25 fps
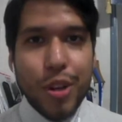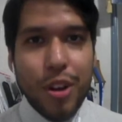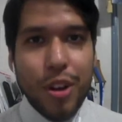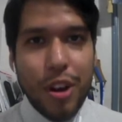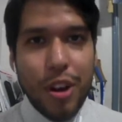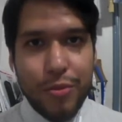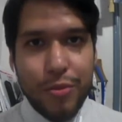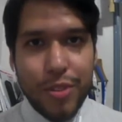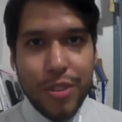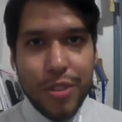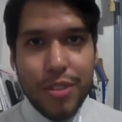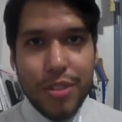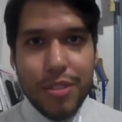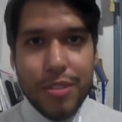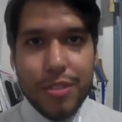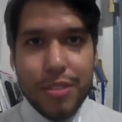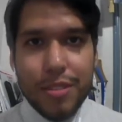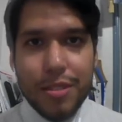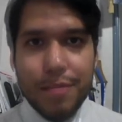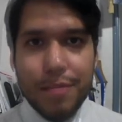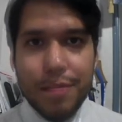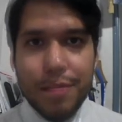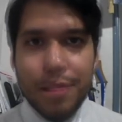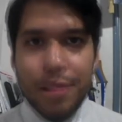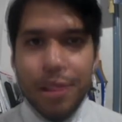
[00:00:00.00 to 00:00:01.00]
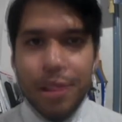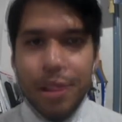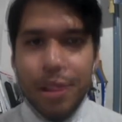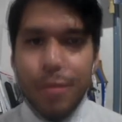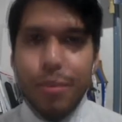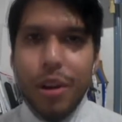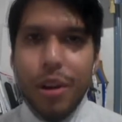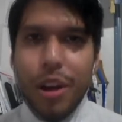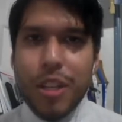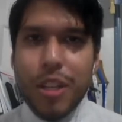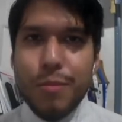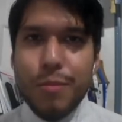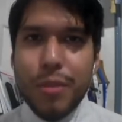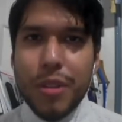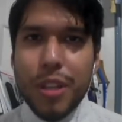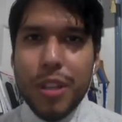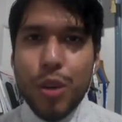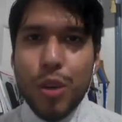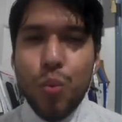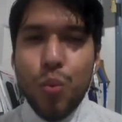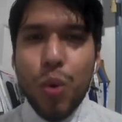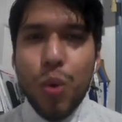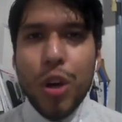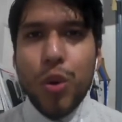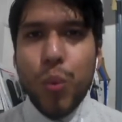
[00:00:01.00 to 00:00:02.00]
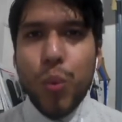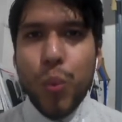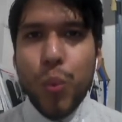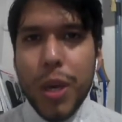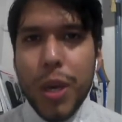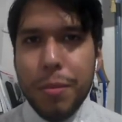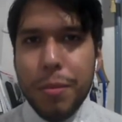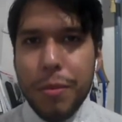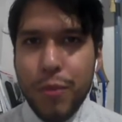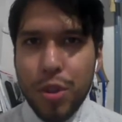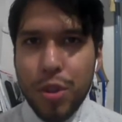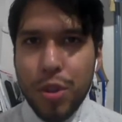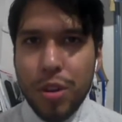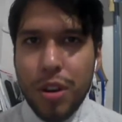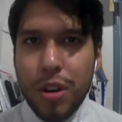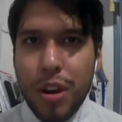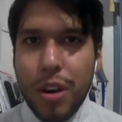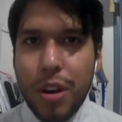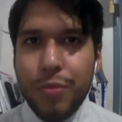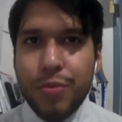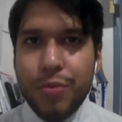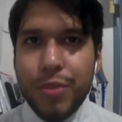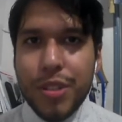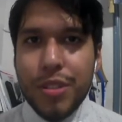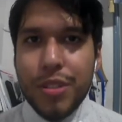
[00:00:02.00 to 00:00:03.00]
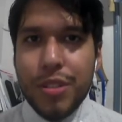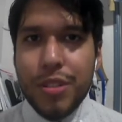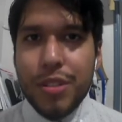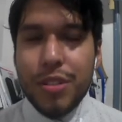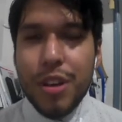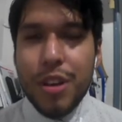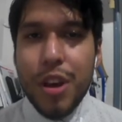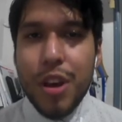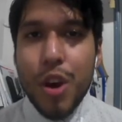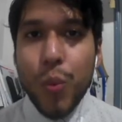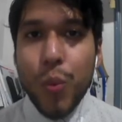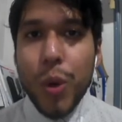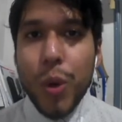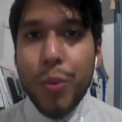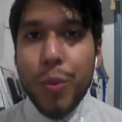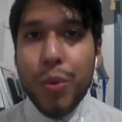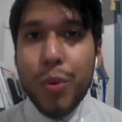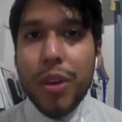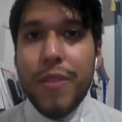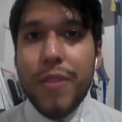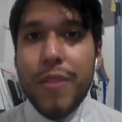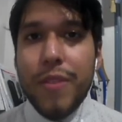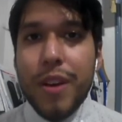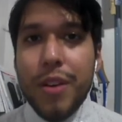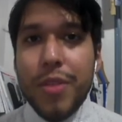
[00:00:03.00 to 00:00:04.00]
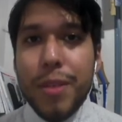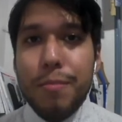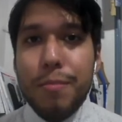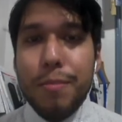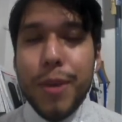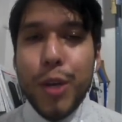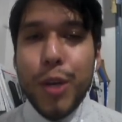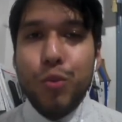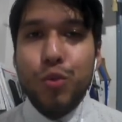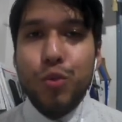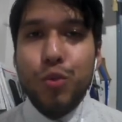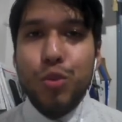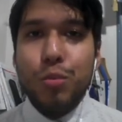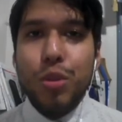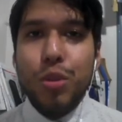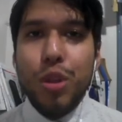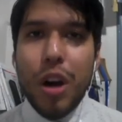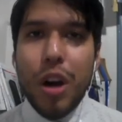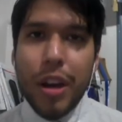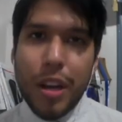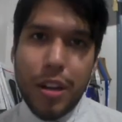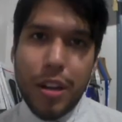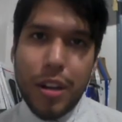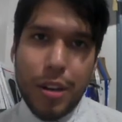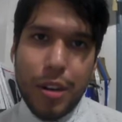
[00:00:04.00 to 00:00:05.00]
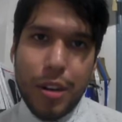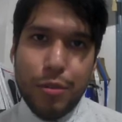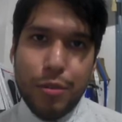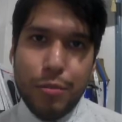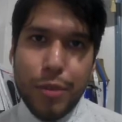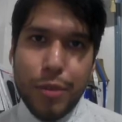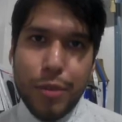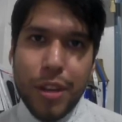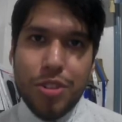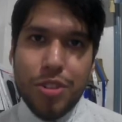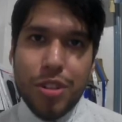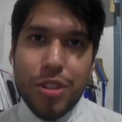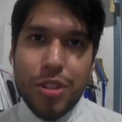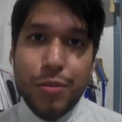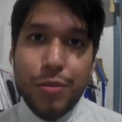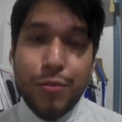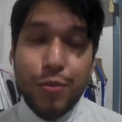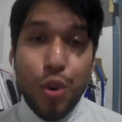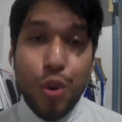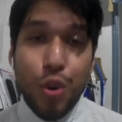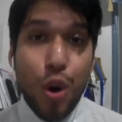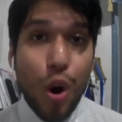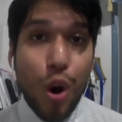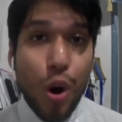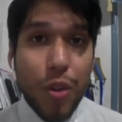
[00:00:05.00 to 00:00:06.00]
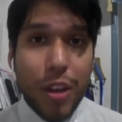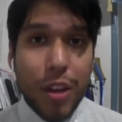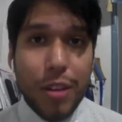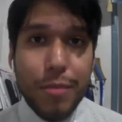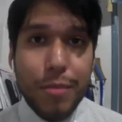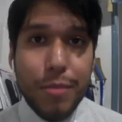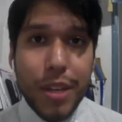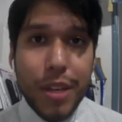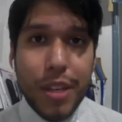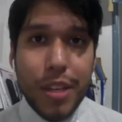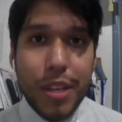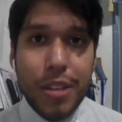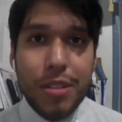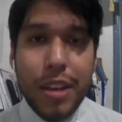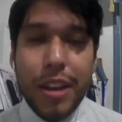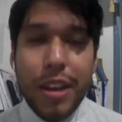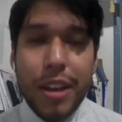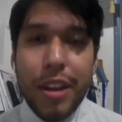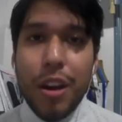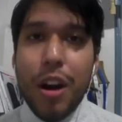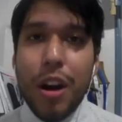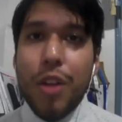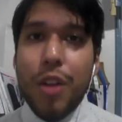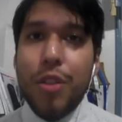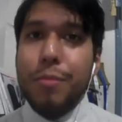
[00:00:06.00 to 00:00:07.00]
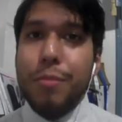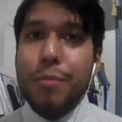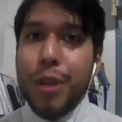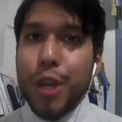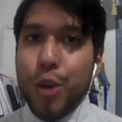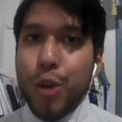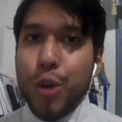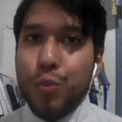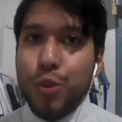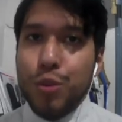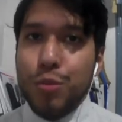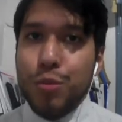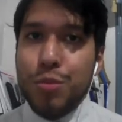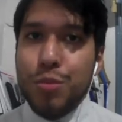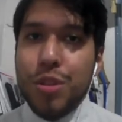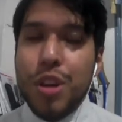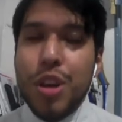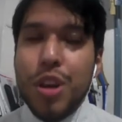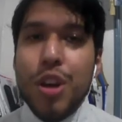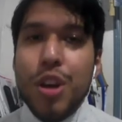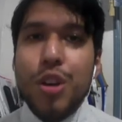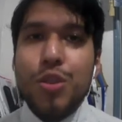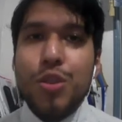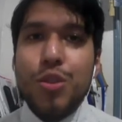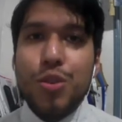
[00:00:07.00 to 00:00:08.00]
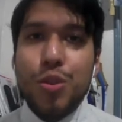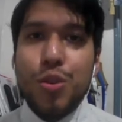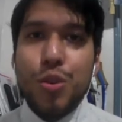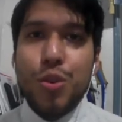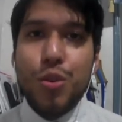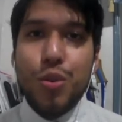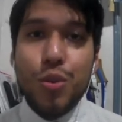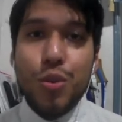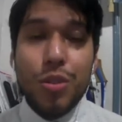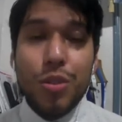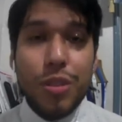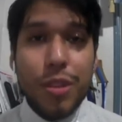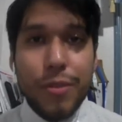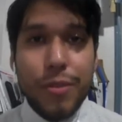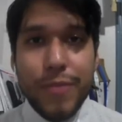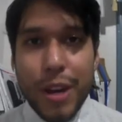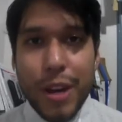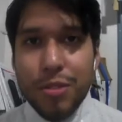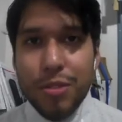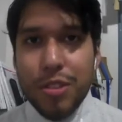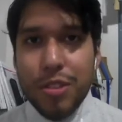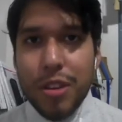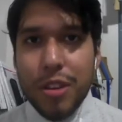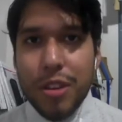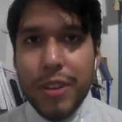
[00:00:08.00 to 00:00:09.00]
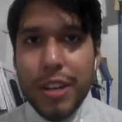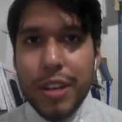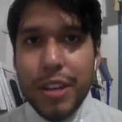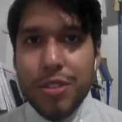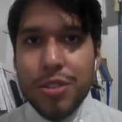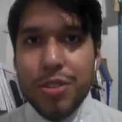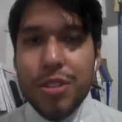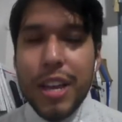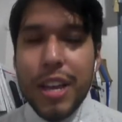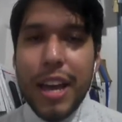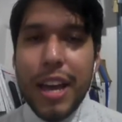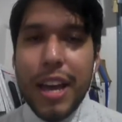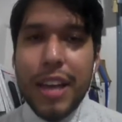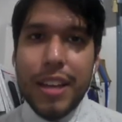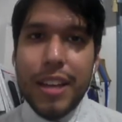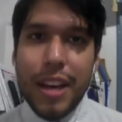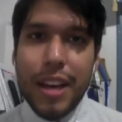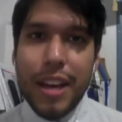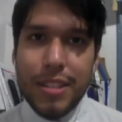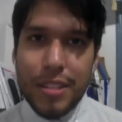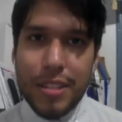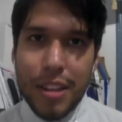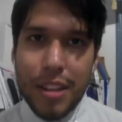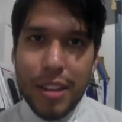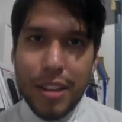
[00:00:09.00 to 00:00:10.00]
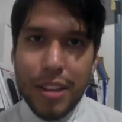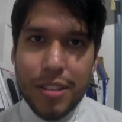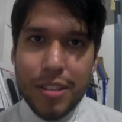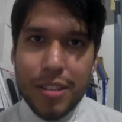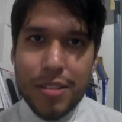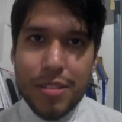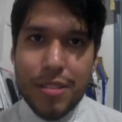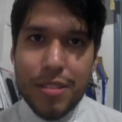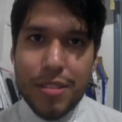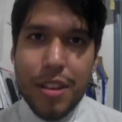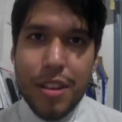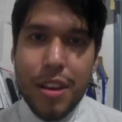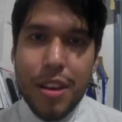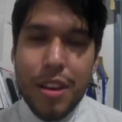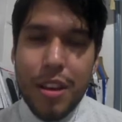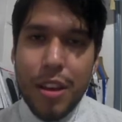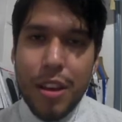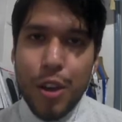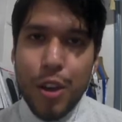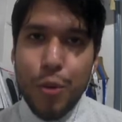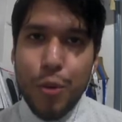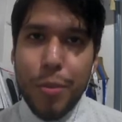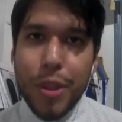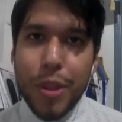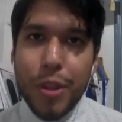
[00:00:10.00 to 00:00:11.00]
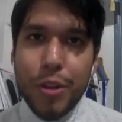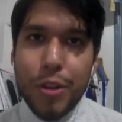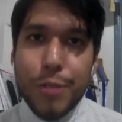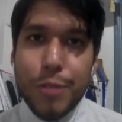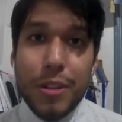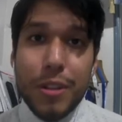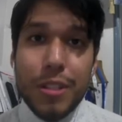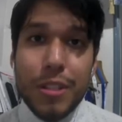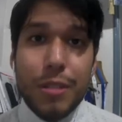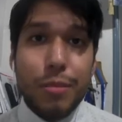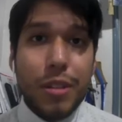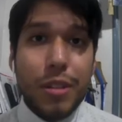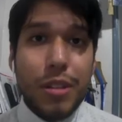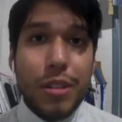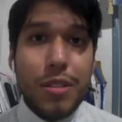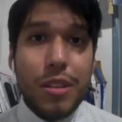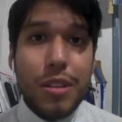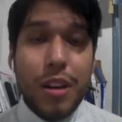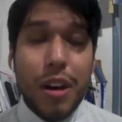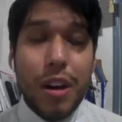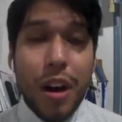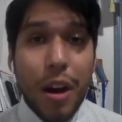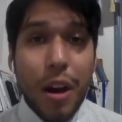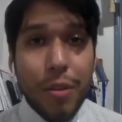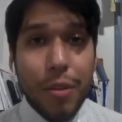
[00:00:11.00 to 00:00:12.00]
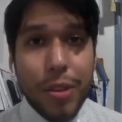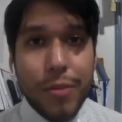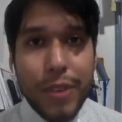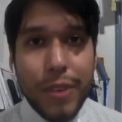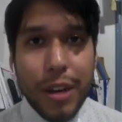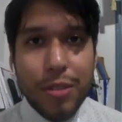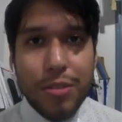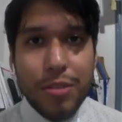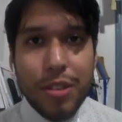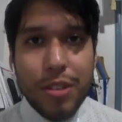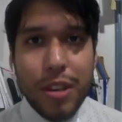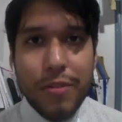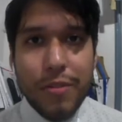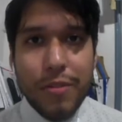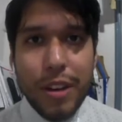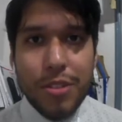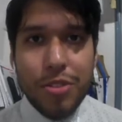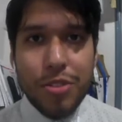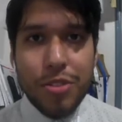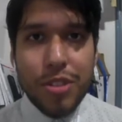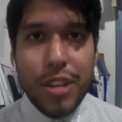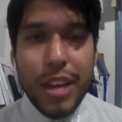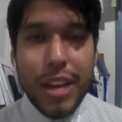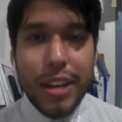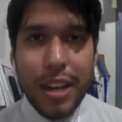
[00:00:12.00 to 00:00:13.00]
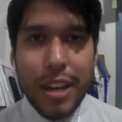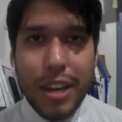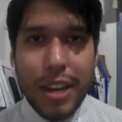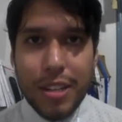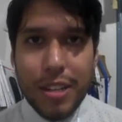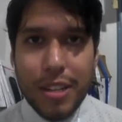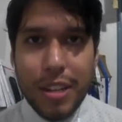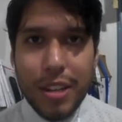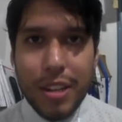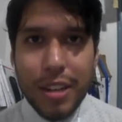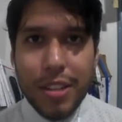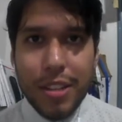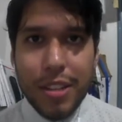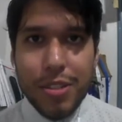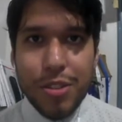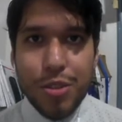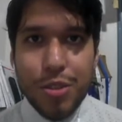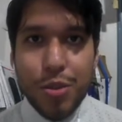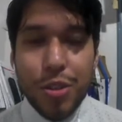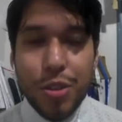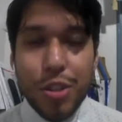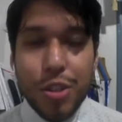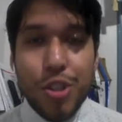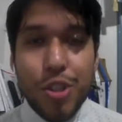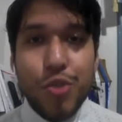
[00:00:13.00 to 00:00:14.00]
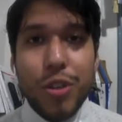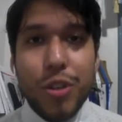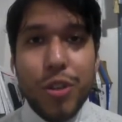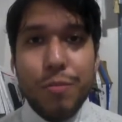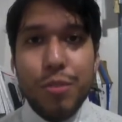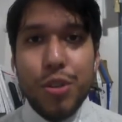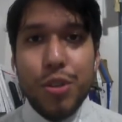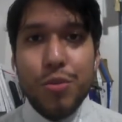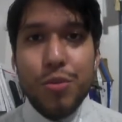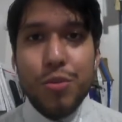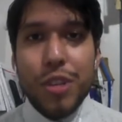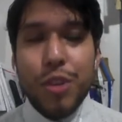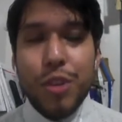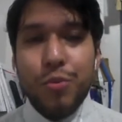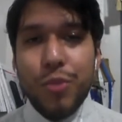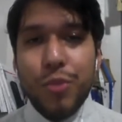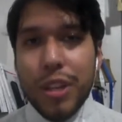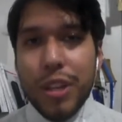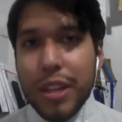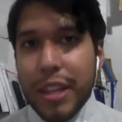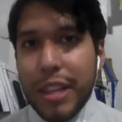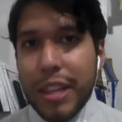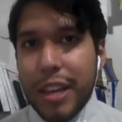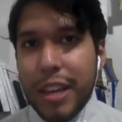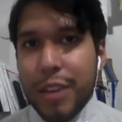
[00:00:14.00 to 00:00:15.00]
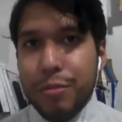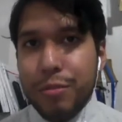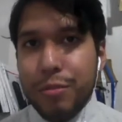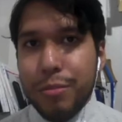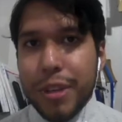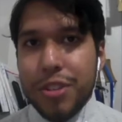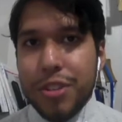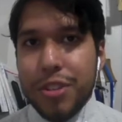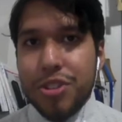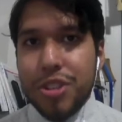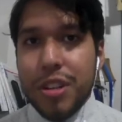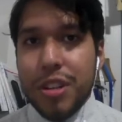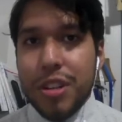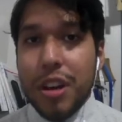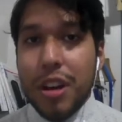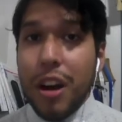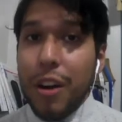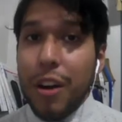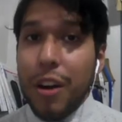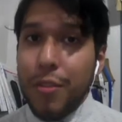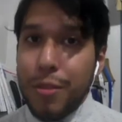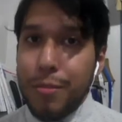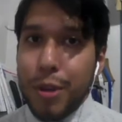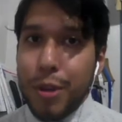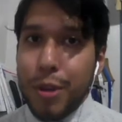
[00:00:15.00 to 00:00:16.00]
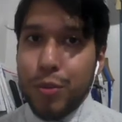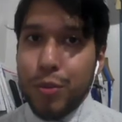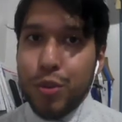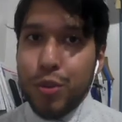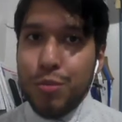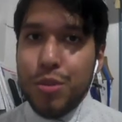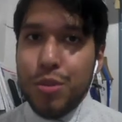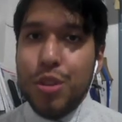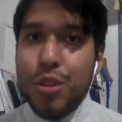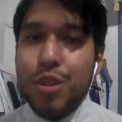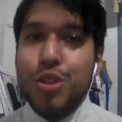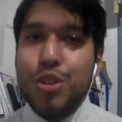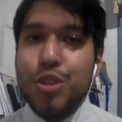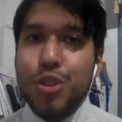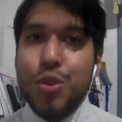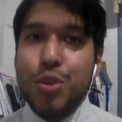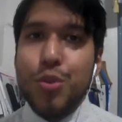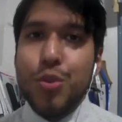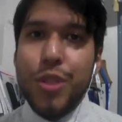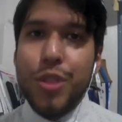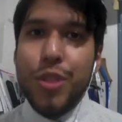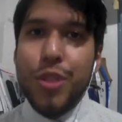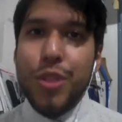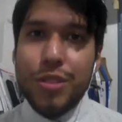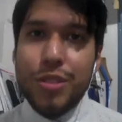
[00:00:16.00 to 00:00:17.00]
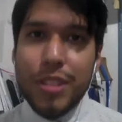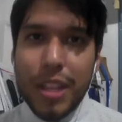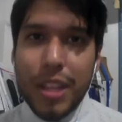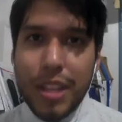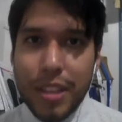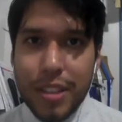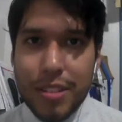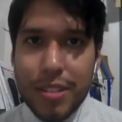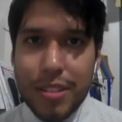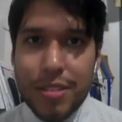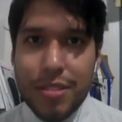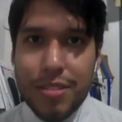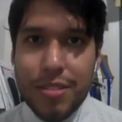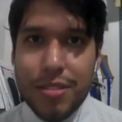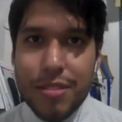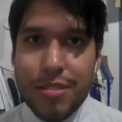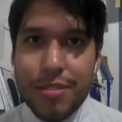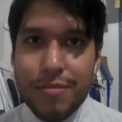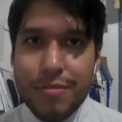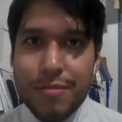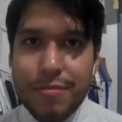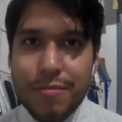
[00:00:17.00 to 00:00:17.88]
conference. Approximately 1 week before the conference, we will give out the meeting room login information for all the committees and other meeting rooms to the faculty advisors and the head delegates. It will be the responsibility of the faculty advisors and head delegates to distribute and relay that information of the meeting rooms to their delegates.